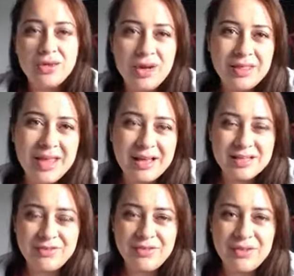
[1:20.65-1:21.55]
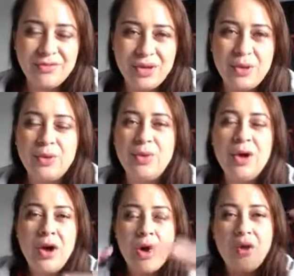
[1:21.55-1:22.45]
30,000-foot view
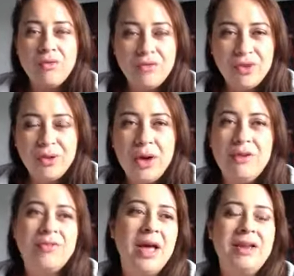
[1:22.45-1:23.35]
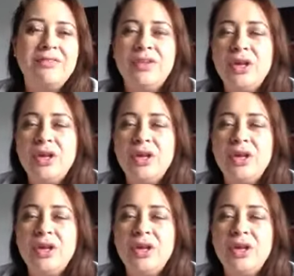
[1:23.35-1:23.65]
overview of kind of,